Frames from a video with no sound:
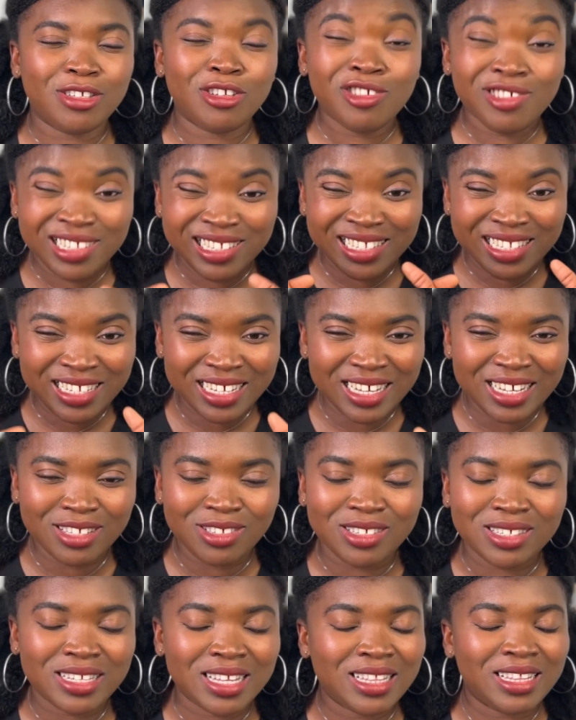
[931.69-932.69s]
You need
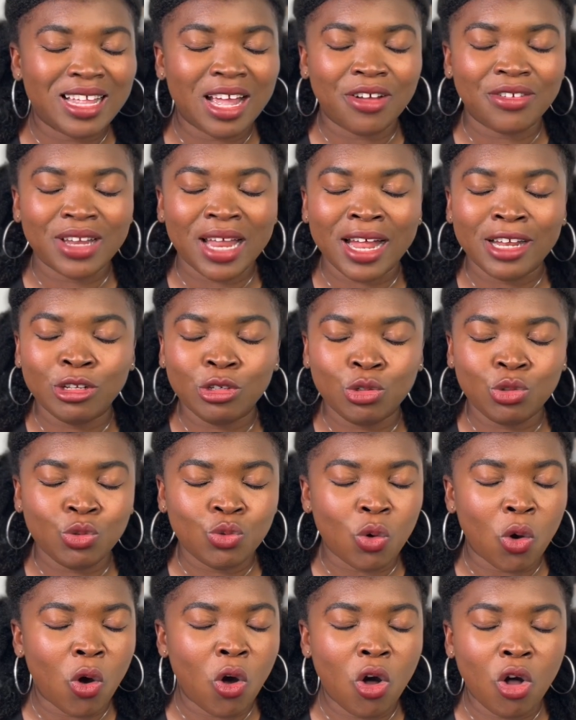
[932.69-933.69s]
to sit down and
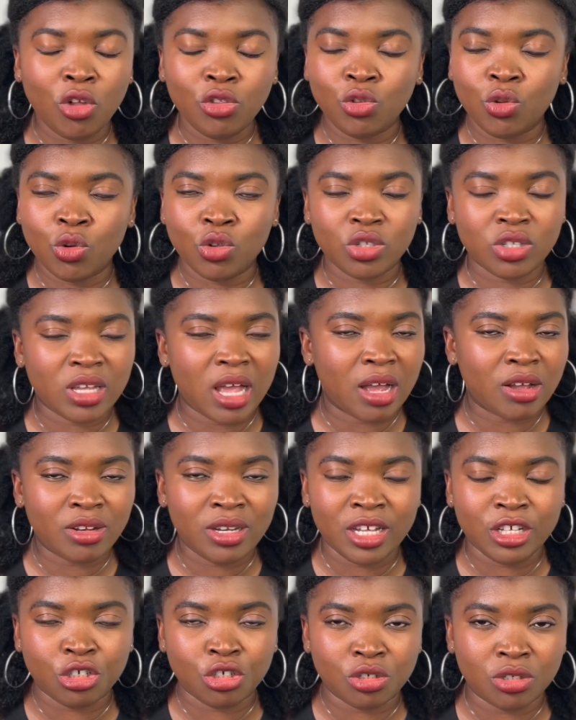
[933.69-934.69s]
do all those
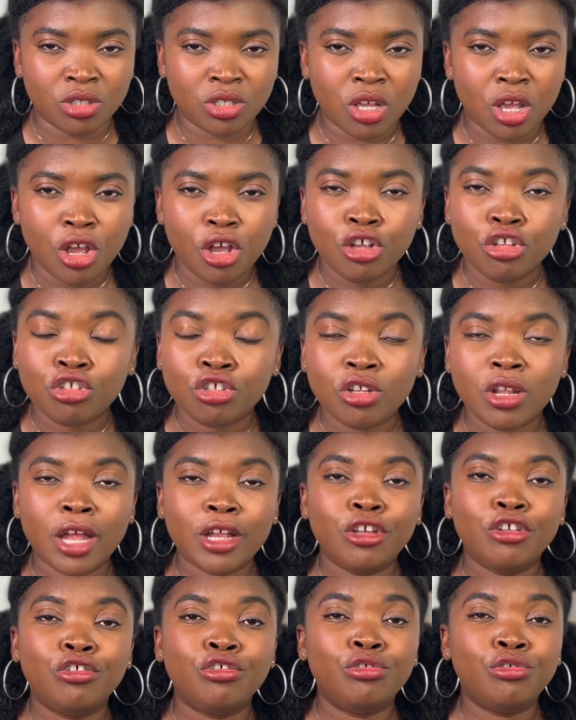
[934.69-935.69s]
calculations so that
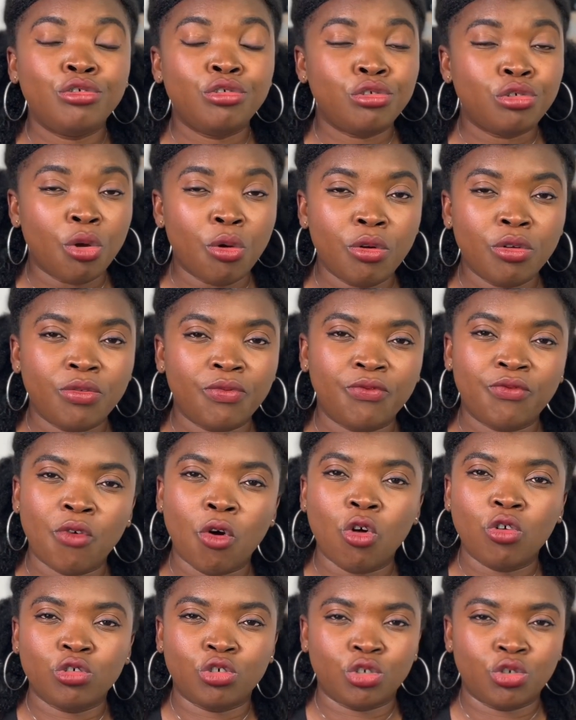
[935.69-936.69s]
you don't
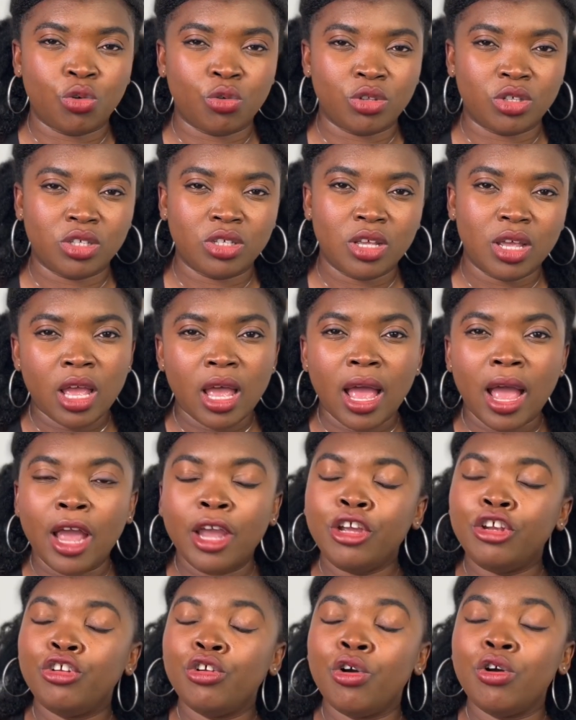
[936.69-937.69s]
fall short and
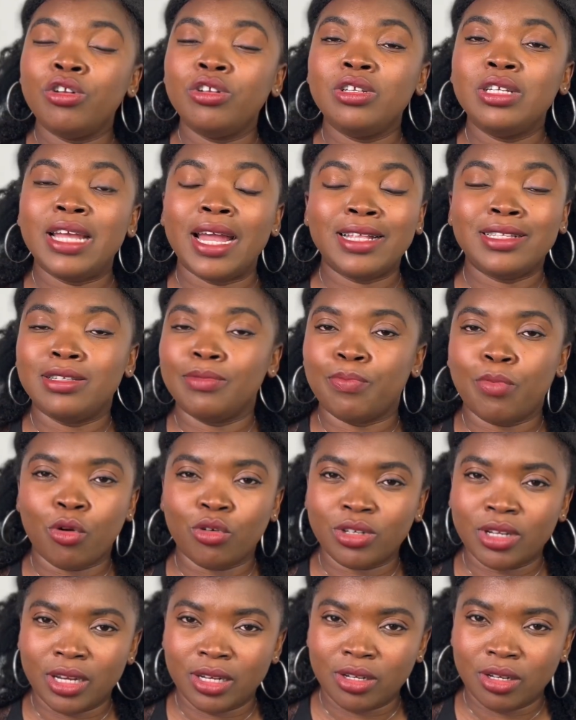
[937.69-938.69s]
you don't get
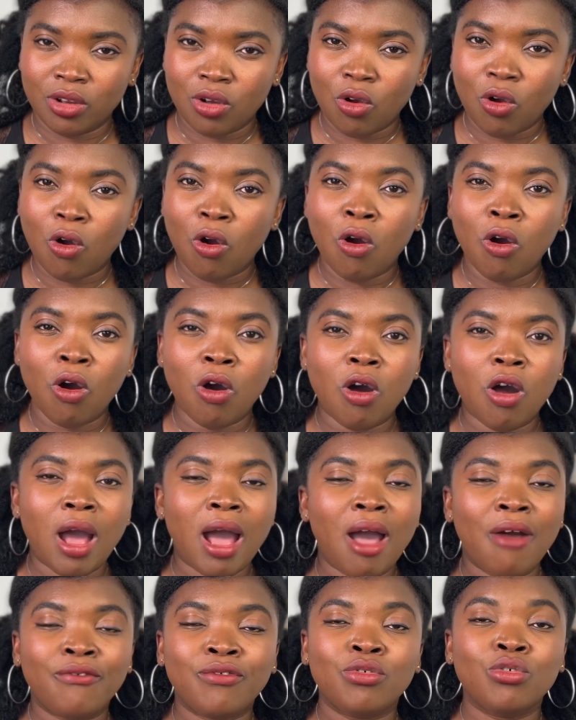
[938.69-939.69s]
deported or
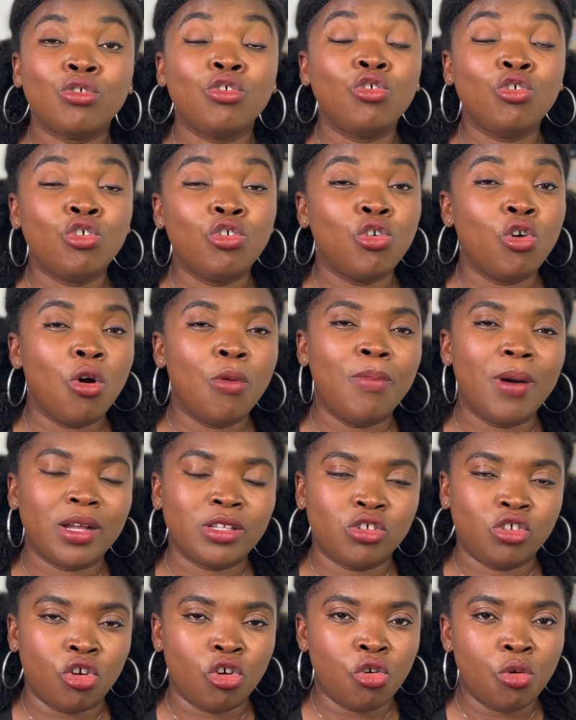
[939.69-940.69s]
have to go back
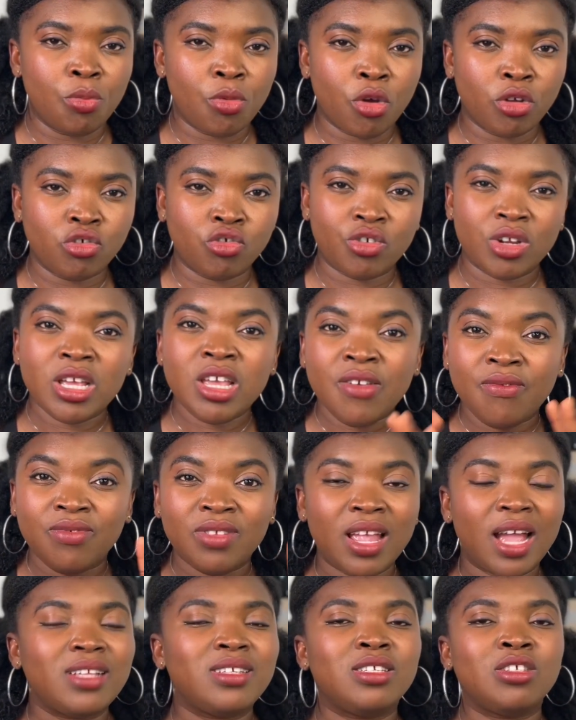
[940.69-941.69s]
to your home country if
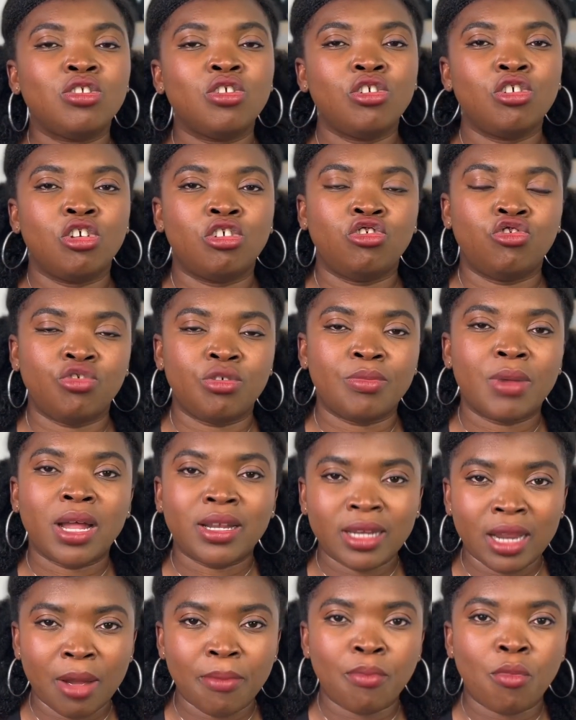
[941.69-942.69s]
that is not your dream at
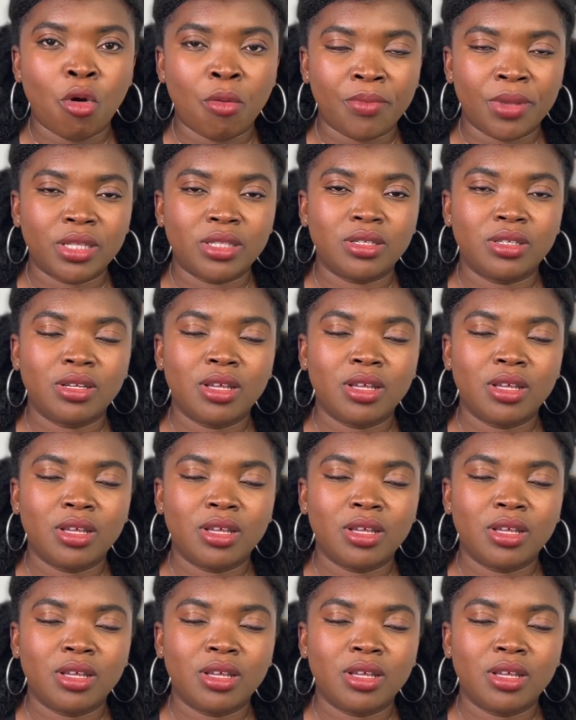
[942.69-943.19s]
that moment.